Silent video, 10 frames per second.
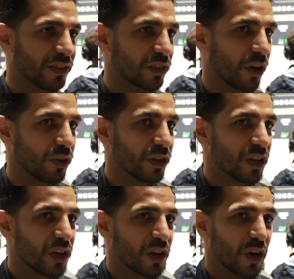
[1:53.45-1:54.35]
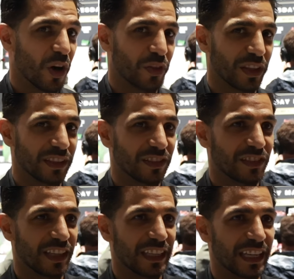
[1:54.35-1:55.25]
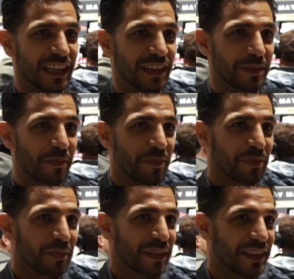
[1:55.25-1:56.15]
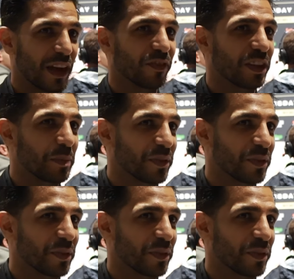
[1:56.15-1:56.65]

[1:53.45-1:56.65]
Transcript: So I think this kid definitely